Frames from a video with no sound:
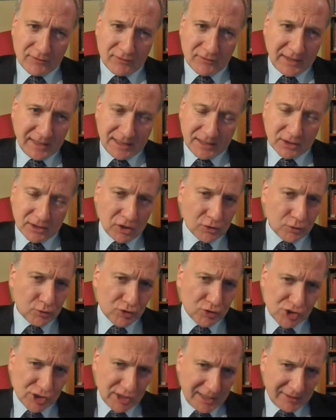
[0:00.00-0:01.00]
They
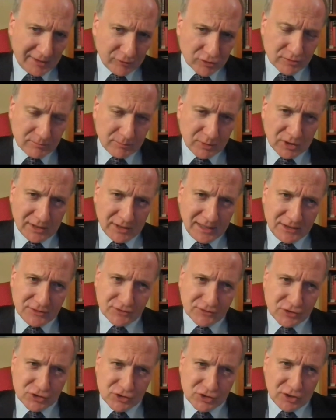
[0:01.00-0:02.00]
include charitable
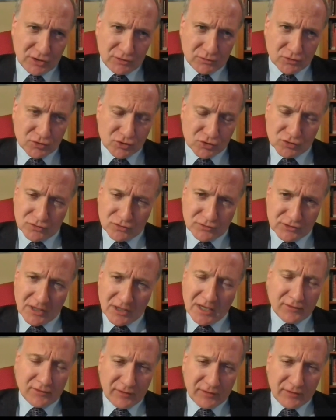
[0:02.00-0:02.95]
institutions.